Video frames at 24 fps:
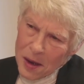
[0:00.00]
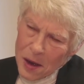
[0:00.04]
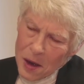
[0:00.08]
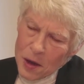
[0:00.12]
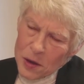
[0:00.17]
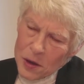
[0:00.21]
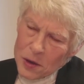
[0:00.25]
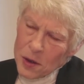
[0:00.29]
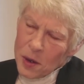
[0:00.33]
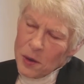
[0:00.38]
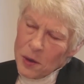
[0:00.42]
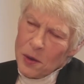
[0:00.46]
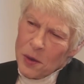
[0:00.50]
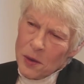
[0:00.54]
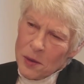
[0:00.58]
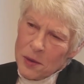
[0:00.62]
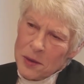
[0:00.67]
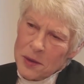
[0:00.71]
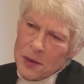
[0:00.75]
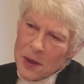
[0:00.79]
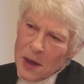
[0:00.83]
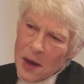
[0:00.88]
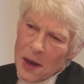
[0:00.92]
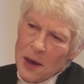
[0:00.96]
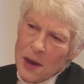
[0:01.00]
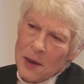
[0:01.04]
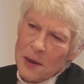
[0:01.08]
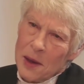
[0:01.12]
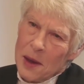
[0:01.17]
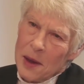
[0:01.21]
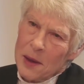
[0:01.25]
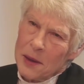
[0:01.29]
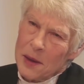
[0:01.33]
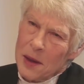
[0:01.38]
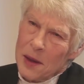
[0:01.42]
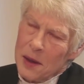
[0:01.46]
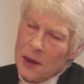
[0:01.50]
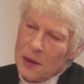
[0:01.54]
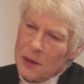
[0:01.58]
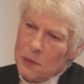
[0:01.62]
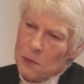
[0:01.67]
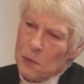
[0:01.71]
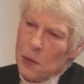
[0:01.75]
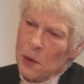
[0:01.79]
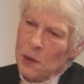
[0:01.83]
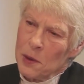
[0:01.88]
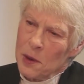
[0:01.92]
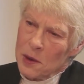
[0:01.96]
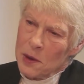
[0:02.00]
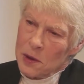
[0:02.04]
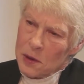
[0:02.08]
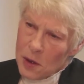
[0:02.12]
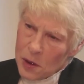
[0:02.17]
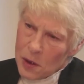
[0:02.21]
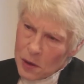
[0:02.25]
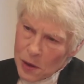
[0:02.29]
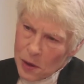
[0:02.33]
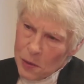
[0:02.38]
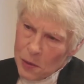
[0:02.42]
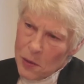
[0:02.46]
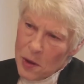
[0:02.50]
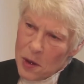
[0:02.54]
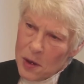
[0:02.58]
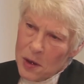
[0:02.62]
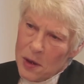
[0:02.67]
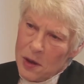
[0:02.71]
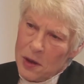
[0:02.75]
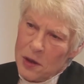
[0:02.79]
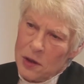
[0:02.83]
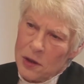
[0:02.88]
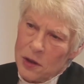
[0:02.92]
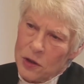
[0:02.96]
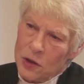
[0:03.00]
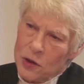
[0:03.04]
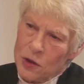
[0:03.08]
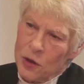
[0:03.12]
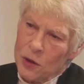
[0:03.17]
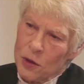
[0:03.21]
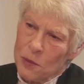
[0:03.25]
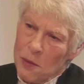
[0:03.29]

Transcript: So you're saying that these political communities should